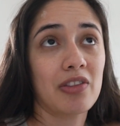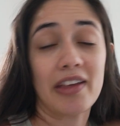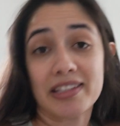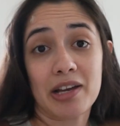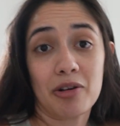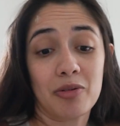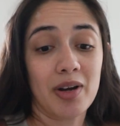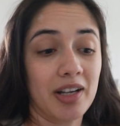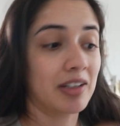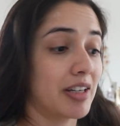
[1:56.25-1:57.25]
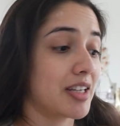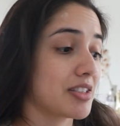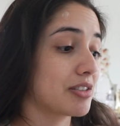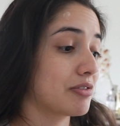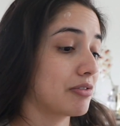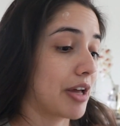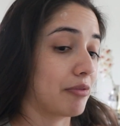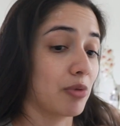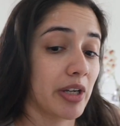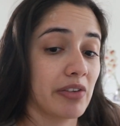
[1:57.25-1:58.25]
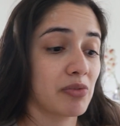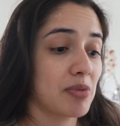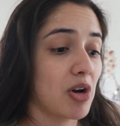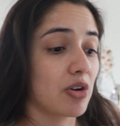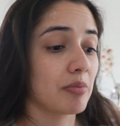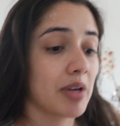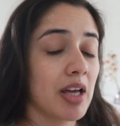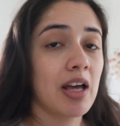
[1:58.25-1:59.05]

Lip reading: that's how it is working from home.